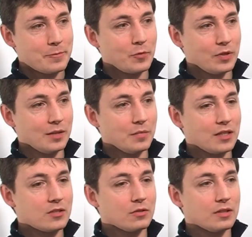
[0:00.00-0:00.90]
really
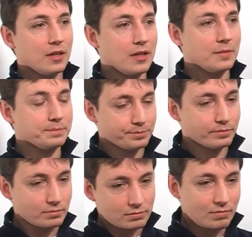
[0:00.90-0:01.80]
make sure
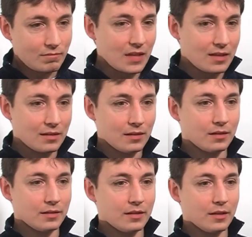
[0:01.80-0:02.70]

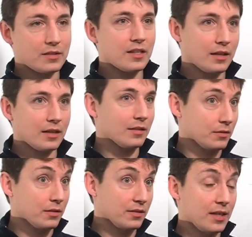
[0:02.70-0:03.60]
they are taken
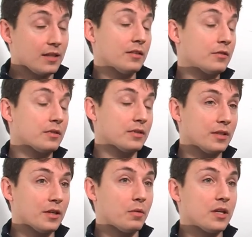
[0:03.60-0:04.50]
into
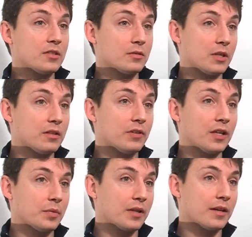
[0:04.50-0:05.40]
the equation when
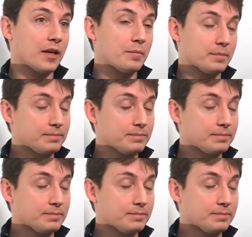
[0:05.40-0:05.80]
developing the game.